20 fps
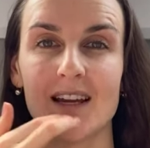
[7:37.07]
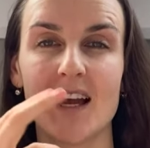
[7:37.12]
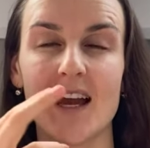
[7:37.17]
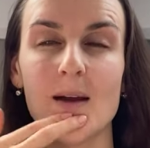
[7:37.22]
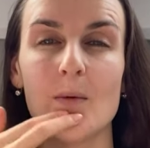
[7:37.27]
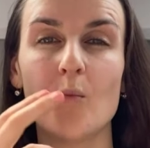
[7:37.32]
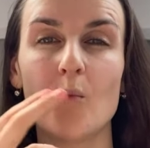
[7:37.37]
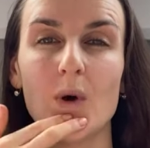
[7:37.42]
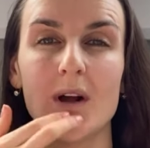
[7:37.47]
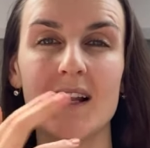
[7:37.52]

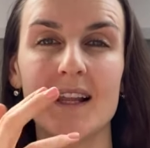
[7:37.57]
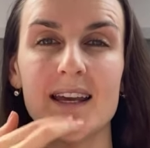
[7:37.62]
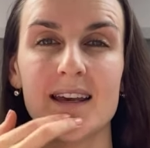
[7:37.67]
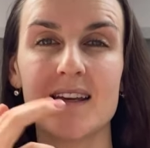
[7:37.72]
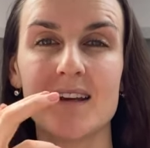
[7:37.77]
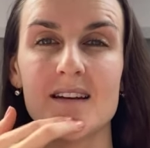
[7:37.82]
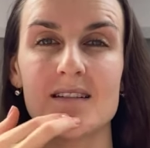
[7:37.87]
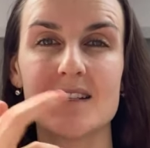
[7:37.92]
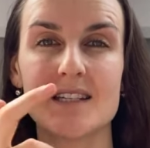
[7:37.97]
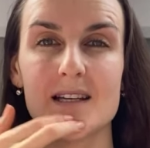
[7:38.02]
I'm
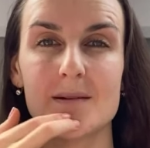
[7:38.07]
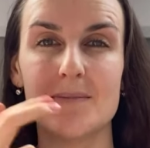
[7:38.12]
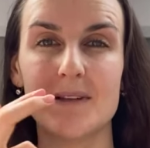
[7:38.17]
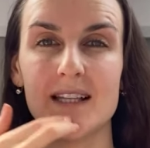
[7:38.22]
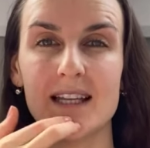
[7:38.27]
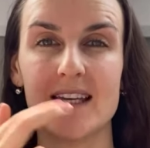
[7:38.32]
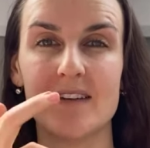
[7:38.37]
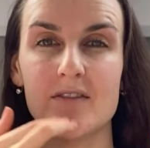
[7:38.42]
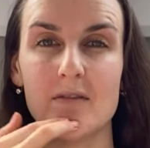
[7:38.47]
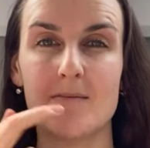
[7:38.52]
willing to
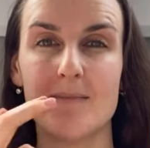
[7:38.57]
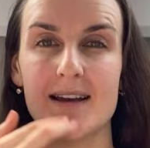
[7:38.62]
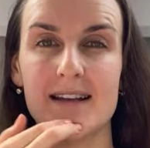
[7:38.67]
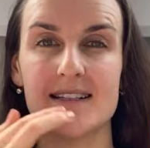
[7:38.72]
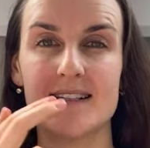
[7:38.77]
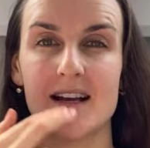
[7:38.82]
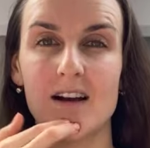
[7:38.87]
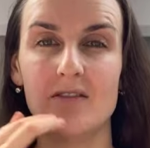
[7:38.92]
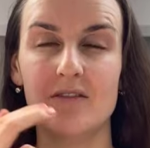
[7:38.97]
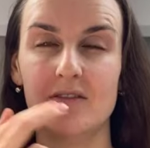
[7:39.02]
believe in
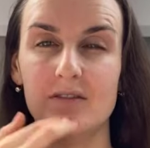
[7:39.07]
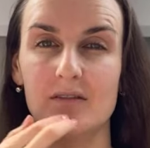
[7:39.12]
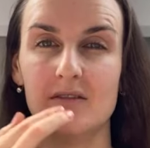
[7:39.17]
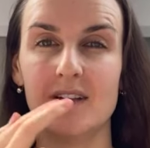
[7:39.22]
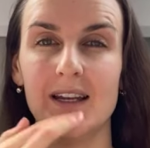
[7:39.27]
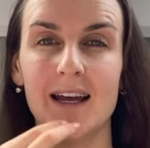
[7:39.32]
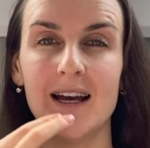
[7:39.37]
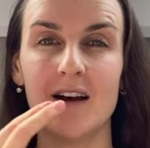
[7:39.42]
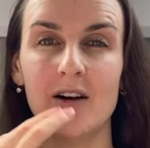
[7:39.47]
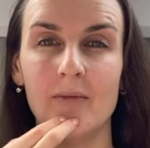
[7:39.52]
myself
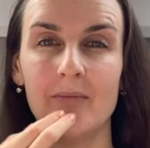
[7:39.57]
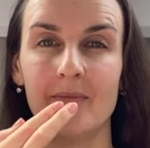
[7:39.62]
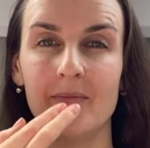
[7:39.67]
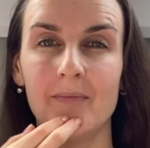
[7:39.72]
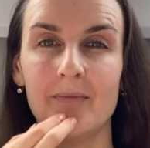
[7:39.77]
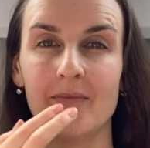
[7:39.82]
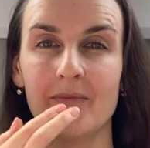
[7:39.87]
now.